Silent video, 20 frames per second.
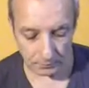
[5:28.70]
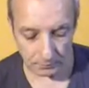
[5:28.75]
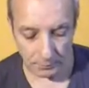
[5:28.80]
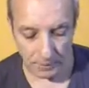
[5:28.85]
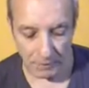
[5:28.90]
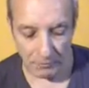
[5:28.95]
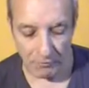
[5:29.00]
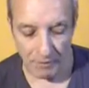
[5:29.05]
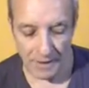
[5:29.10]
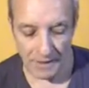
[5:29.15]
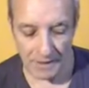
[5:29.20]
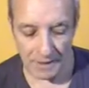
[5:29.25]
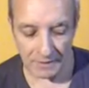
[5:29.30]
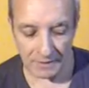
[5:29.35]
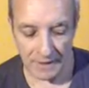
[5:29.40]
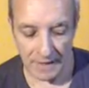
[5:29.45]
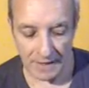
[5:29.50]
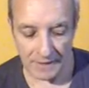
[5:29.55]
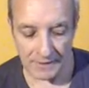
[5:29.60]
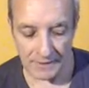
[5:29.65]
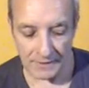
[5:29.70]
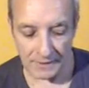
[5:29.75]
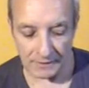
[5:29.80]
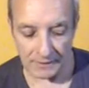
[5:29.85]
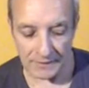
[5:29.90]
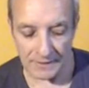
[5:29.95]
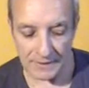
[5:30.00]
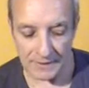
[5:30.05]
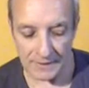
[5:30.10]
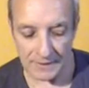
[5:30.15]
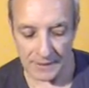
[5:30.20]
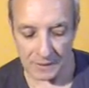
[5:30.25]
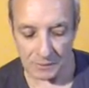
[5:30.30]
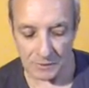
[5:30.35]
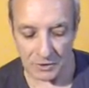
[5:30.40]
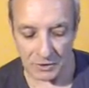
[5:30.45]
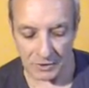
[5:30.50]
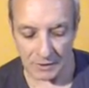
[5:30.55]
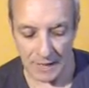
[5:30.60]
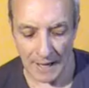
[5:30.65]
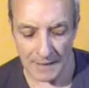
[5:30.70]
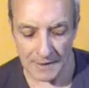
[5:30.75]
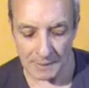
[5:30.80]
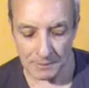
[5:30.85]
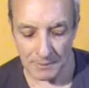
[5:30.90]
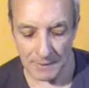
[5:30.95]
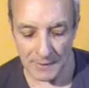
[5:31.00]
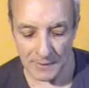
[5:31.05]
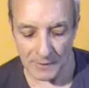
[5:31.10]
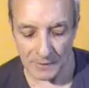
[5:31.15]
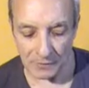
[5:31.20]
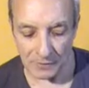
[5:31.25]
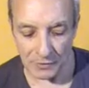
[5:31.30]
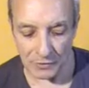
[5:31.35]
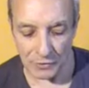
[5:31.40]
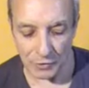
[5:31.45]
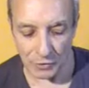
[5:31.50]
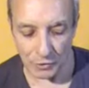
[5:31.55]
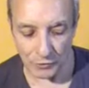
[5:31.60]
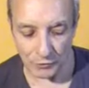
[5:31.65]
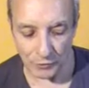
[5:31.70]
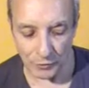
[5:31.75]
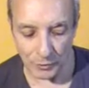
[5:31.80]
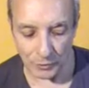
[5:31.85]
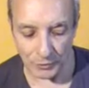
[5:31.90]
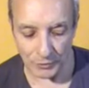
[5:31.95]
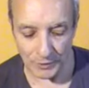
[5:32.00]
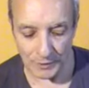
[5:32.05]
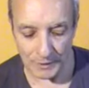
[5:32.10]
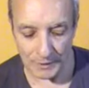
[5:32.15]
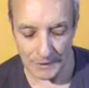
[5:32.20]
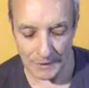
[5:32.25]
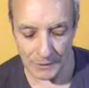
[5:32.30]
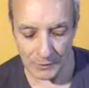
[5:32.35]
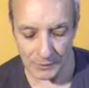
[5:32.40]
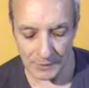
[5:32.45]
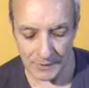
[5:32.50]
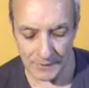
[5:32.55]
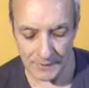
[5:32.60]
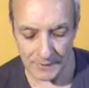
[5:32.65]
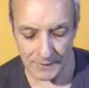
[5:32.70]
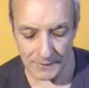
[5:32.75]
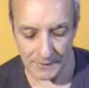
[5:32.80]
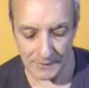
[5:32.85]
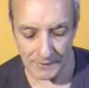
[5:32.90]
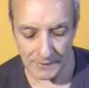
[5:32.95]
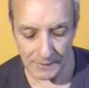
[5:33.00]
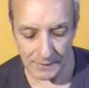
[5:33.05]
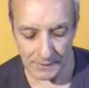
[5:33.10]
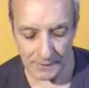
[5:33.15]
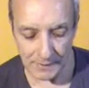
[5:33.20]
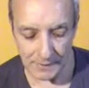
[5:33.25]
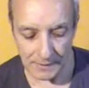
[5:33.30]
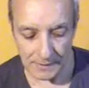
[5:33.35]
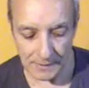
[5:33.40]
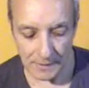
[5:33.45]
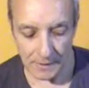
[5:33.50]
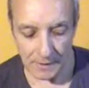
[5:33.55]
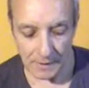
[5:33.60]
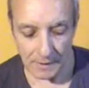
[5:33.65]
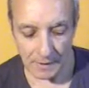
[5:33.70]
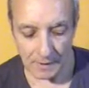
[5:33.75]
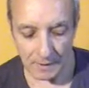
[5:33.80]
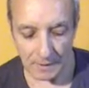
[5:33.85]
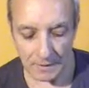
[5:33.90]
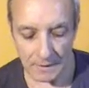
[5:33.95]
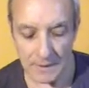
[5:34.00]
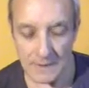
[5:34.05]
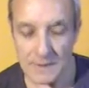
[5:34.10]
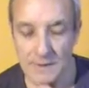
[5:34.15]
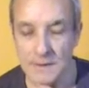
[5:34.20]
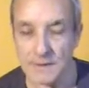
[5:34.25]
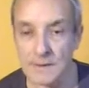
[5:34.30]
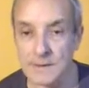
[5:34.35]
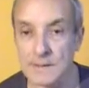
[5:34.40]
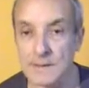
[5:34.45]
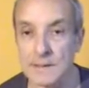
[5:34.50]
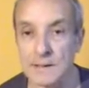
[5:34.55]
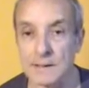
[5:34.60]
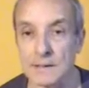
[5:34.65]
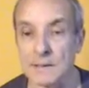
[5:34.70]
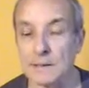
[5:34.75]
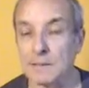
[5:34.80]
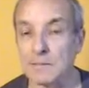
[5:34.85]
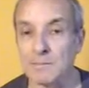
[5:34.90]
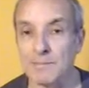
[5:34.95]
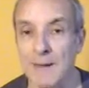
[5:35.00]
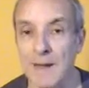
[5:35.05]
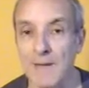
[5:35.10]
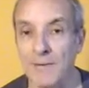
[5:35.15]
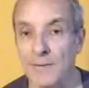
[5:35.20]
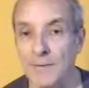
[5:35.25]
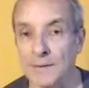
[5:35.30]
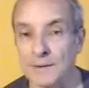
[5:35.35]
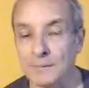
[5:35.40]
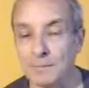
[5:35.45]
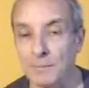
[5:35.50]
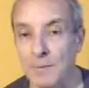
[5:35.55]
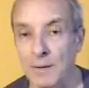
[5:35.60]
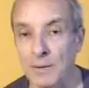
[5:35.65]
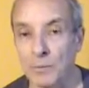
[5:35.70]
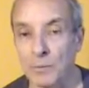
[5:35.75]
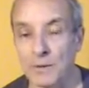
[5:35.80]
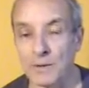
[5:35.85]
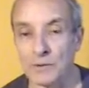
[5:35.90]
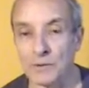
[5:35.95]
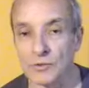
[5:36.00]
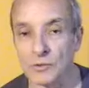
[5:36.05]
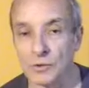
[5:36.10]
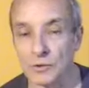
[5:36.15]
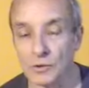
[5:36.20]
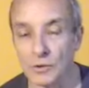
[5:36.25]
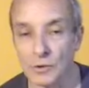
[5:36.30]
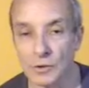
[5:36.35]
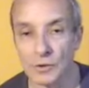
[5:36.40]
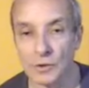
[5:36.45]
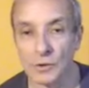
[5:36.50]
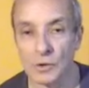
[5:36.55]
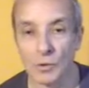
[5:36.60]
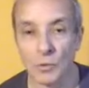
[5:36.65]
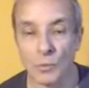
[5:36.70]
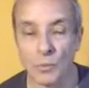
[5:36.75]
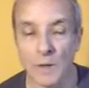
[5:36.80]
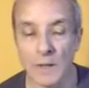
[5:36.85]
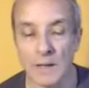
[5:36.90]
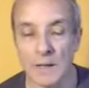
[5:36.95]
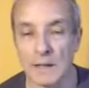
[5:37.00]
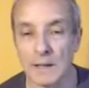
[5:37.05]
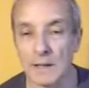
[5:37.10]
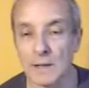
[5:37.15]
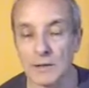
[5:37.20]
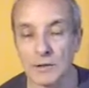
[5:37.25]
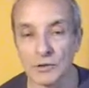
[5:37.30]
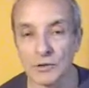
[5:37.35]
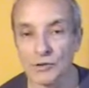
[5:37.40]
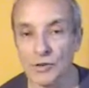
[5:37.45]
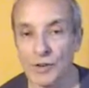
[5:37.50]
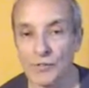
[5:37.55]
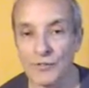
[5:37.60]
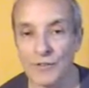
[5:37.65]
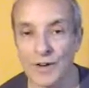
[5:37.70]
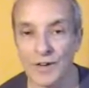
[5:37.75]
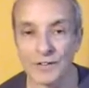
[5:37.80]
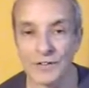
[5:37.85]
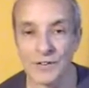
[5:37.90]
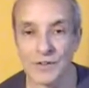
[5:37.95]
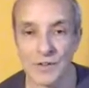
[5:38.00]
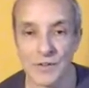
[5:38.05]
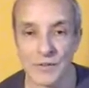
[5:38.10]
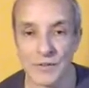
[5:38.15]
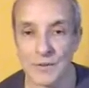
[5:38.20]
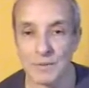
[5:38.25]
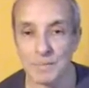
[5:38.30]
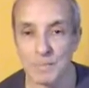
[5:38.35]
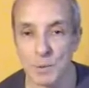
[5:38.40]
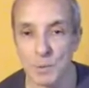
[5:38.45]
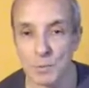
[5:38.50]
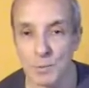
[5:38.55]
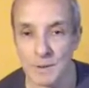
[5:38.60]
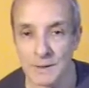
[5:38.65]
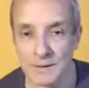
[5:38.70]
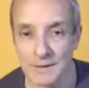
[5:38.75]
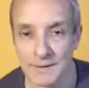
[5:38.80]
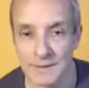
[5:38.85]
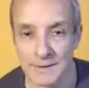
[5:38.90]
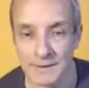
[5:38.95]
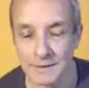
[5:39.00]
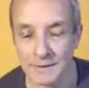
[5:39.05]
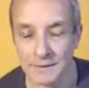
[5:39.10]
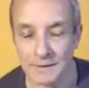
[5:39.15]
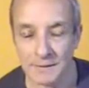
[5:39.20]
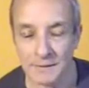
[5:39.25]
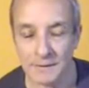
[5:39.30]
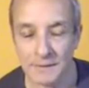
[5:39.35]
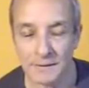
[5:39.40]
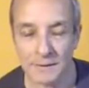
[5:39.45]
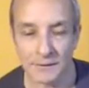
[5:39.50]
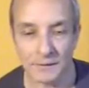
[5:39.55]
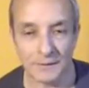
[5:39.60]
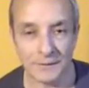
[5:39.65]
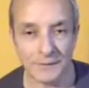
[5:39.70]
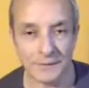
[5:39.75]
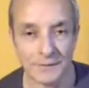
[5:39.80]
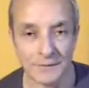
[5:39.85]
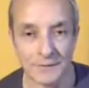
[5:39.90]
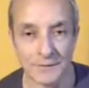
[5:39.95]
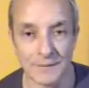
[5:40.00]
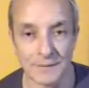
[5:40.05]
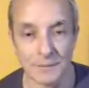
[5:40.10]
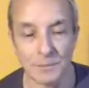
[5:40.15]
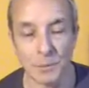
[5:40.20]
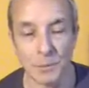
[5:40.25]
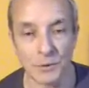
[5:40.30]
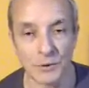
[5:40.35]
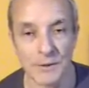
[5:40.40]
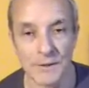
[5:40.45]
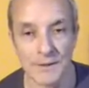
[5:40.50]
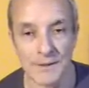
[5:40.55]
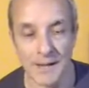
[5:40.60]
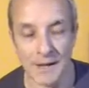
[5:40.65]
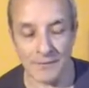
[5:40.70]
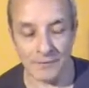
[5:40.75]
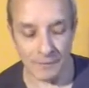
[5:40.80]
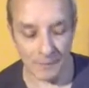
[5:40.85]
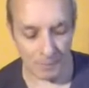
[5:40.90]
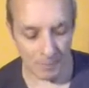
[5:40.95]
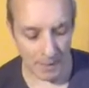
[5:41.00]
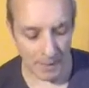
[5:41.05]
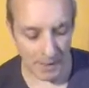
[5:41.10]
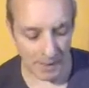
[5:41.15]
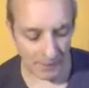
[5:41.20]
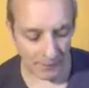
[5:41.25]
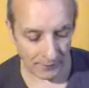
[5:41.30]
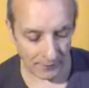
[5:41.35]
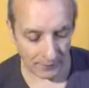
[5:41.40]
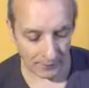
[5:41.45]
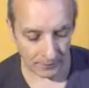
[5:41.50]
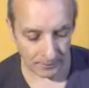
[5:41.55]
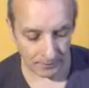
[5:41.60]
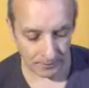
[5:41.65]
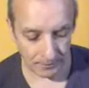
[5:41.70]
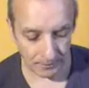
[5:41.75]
by recognizing the distinguishing aspects of the twofold egolessness. This is the method by which we traverse the bhumis. This is the Bodhisattva Path.